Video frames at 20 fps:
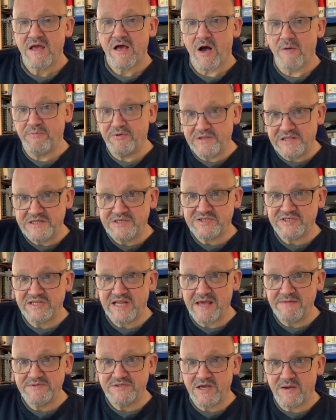I'll put the list of
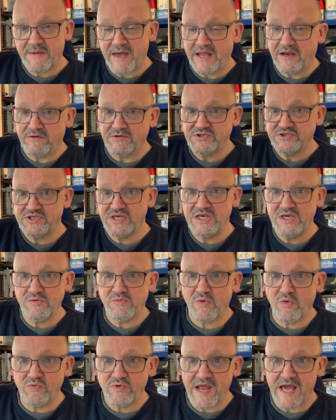names up, and I'll see
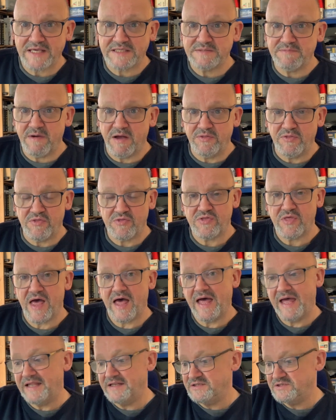you all next month
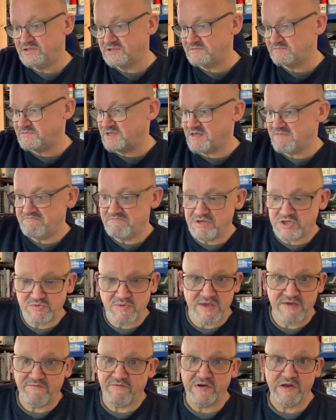and in
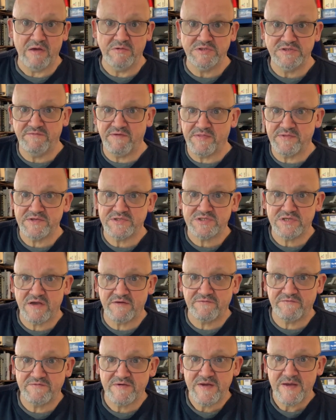between for loads of other stuff.